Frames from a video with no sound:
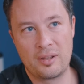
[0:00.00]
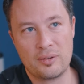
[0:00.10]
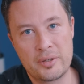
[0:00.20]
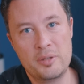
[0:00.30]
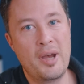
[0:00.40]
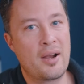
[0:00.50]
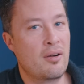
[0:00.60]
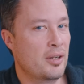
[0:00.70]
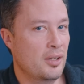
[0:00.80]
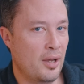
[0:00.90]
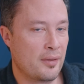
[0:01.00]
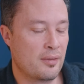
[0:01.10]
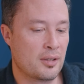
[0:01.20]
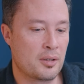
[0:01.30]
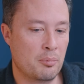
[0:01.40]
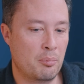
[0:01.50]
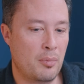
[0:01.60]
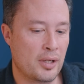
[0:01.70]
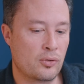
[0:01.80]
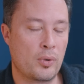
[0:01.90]
Looking back on it, I think
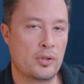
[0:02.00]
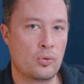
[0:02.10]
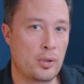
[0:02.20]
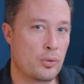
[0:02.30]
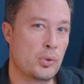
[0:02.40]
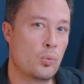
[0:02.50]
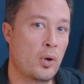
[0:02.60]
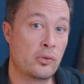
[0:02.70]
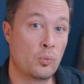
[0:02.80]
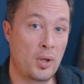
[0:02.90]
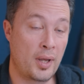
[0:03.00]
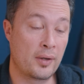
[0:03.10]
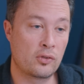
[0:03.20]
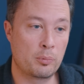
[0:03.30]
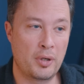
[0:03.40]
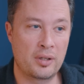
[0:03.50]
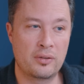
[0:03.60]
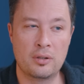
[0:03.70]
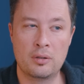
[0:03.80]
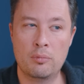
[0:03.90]
my 2023 wasn't what I
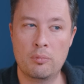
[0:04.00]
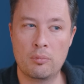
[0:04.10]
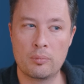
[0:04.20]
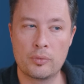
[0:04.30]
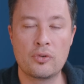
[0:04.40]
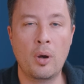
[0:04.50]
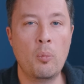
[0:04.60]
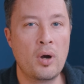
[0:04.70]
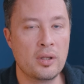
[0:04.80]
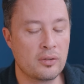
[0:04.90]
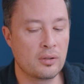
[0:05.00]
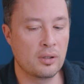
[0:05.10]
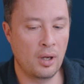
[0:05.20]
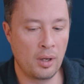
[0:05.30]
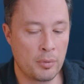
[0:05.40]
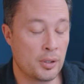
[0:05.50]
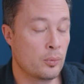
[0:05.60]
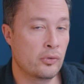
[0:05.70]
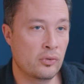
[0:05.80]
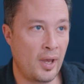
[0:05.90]
expected somewhat, but it
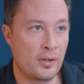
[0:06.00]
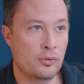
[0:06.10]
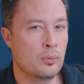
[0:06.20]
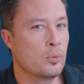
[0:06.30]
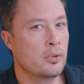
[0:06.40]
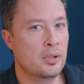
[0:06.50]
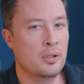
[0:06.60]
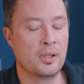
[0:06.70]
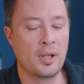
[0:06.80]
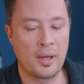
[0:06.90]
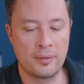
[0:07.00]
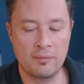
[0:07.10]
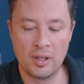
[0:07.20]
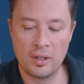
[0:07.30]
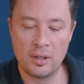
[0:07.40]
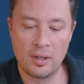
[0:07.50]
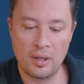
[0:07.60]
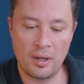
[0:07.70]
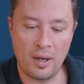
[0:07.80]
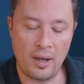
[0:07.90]
was actually really good.
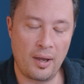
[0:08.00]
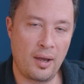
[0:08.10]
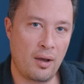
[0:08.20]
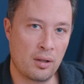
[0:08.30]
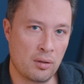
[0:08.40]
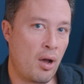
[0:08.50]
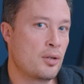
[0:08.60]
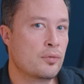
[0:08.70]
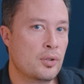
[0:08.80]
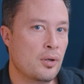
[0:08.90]
A lot of